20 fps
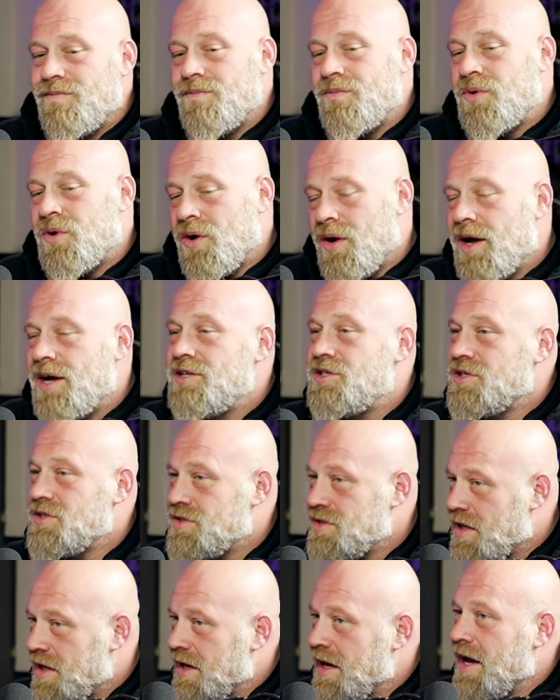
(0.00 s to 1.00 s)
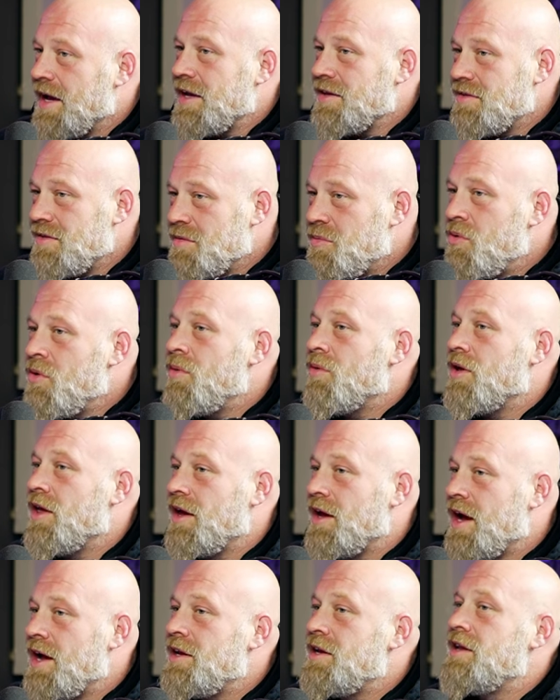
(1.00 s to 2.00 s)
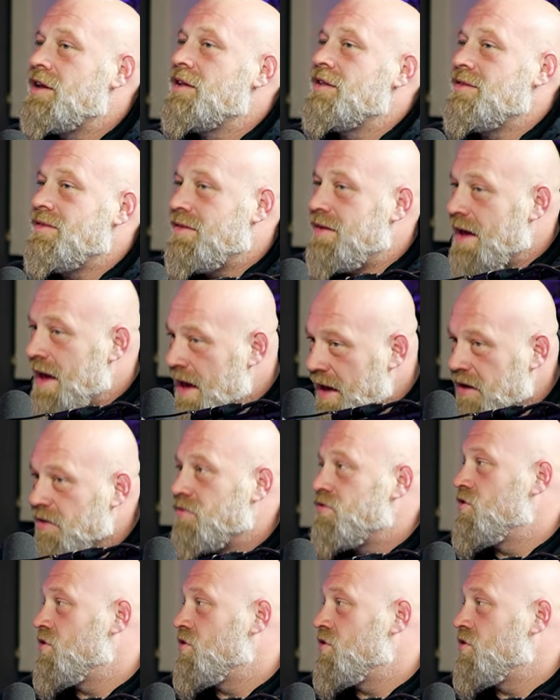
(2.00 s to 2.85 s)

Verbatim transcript: Bro, I just, like, I get to the point where, like, I need a day of